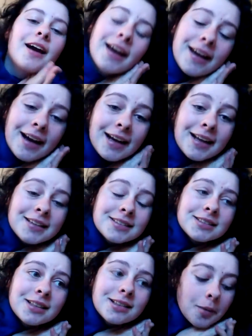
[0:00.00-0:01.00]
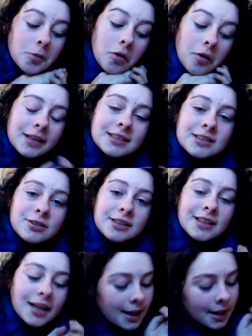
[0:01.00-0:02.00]
Hi guys, so I'm doing a story
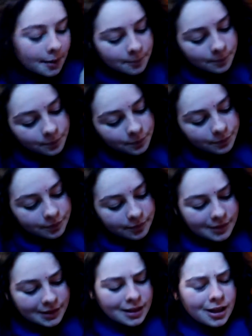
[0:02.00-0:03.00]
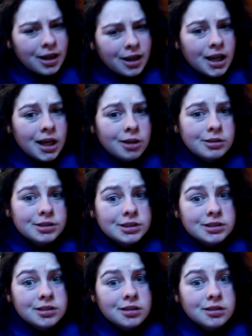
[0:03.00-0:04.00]
time, which
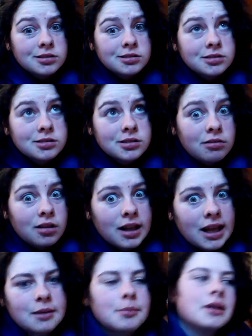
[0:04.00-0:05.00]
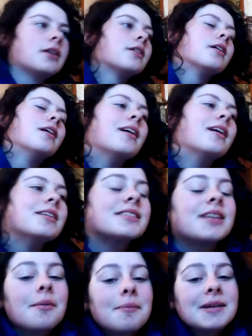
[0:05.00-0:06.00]
is so not like me.
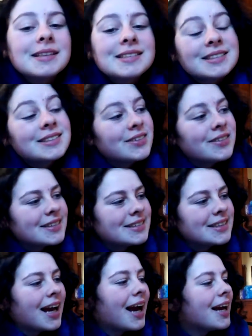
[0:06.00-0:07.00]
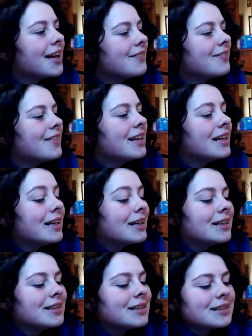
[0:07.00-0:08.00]
So my story time
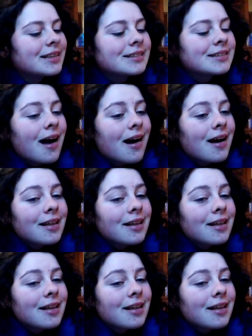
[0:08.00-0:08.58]
is